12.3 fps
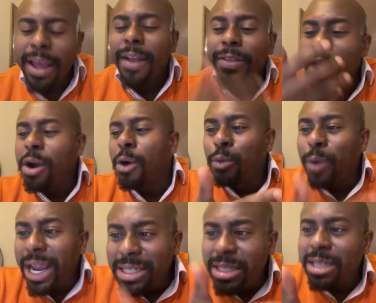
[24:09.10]
There are
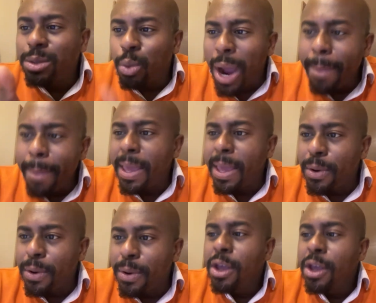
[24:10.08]
racist white
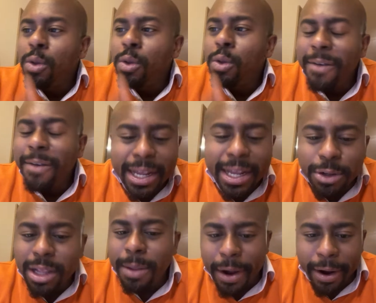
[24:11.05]
people who love Kendrick
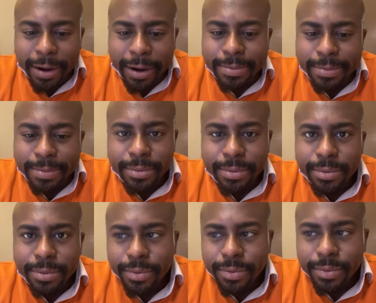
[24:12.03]
Lamar.
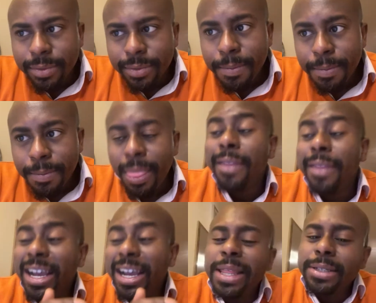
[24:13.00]

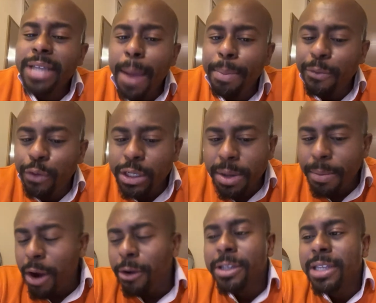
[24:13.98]
That's the topic for
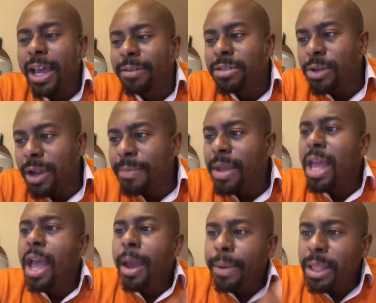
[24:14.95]
tomorrow's live stream.
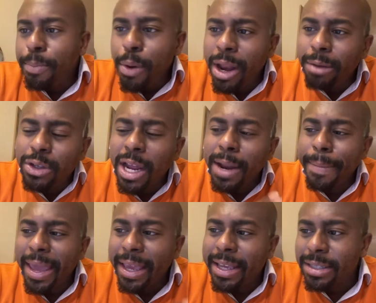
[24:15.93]
But the point I'm trying to
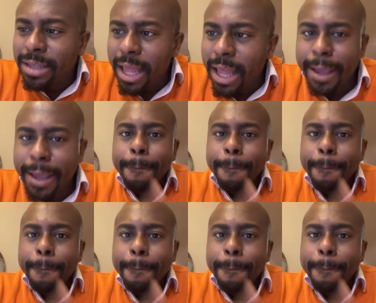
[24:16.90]
make is like